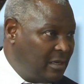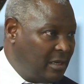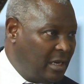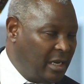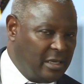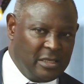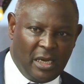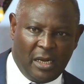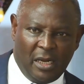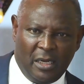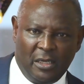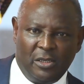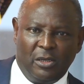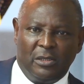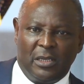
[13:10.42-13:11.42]
And
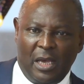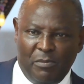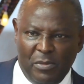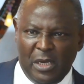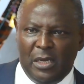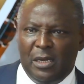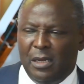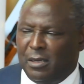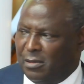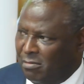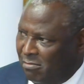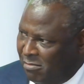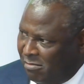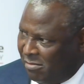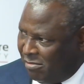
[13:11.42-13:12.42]
generations, I mean,
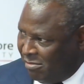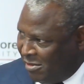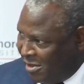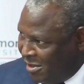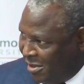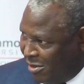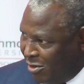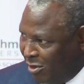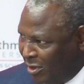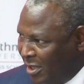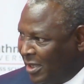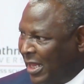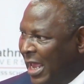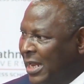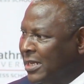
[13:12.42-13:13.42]

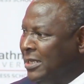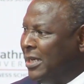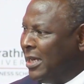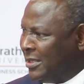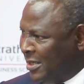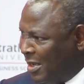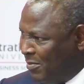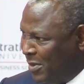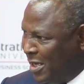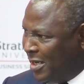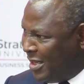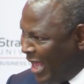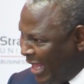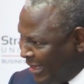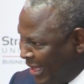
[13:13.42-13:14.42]
not 10 years, I mean
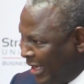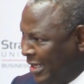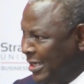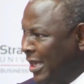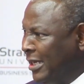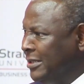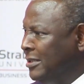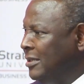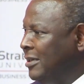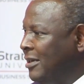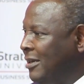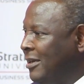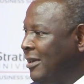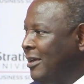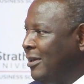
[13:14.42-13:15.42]
30 years.
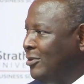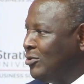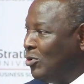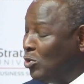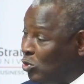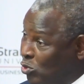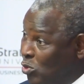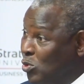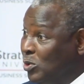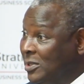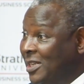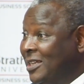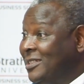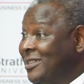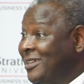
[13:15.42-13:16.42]
So
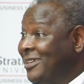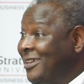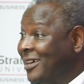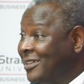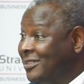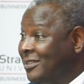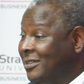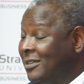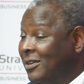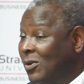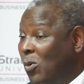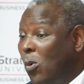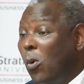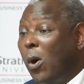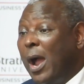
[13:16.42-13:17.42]
60 years.
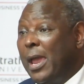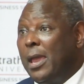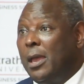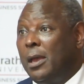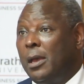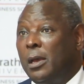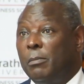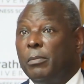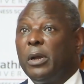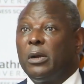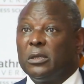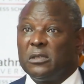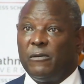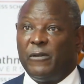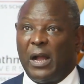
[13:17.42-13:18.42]
Why?
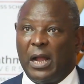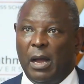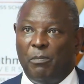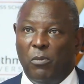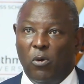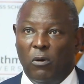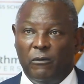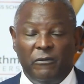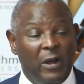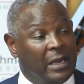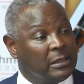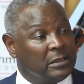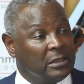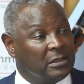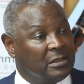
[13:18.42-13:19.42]
Because of a couple of
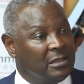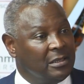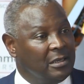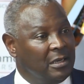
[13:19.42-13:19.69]
factors.